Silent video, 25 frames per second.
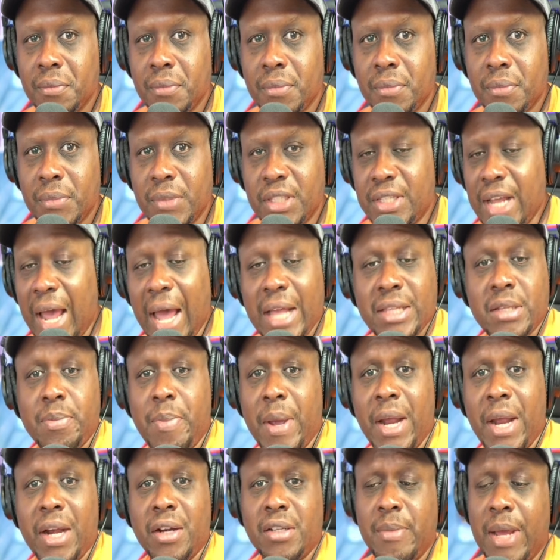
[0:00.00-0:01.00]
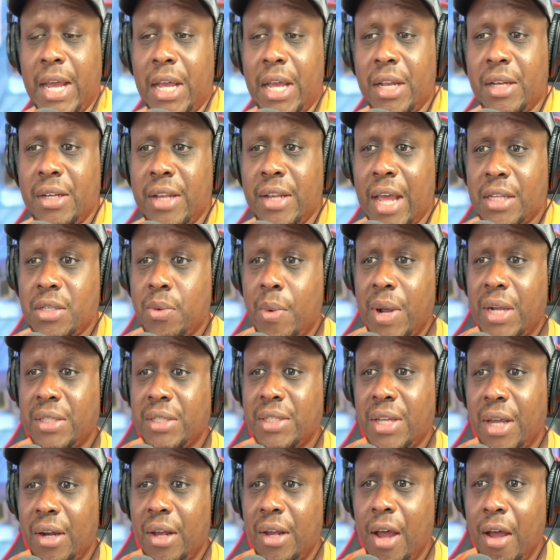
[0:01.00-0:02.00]
The taxpayers, man. That's where it's
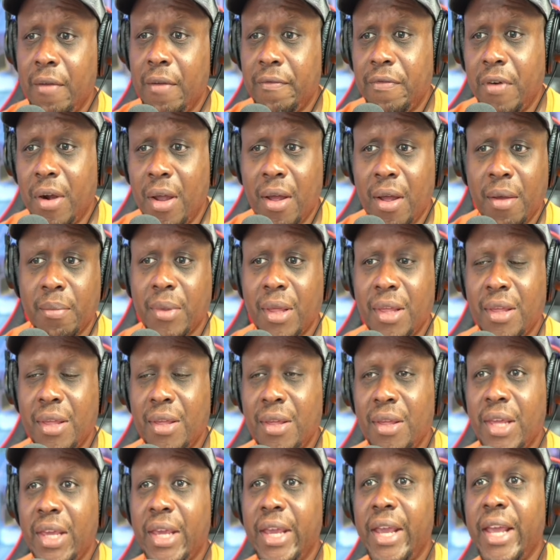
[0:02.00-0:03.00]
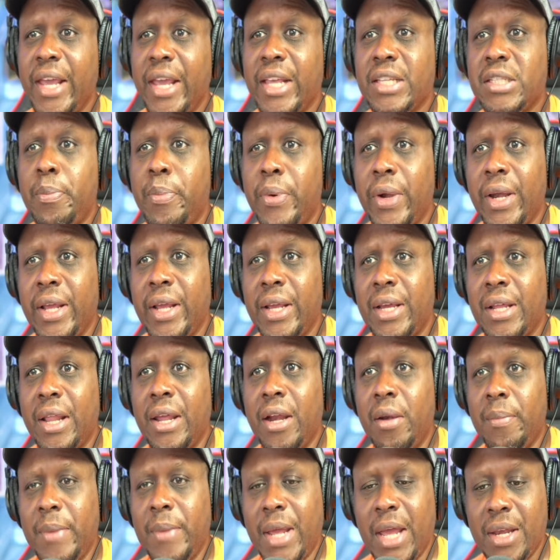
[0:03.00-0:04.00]
going to come from. It's pretty
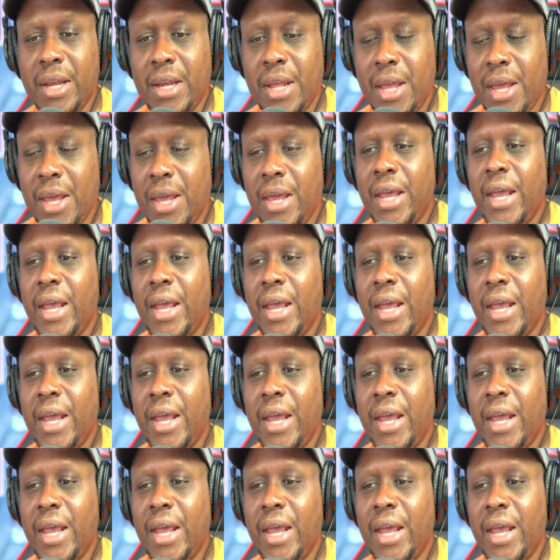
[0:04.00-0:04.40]
clear, man.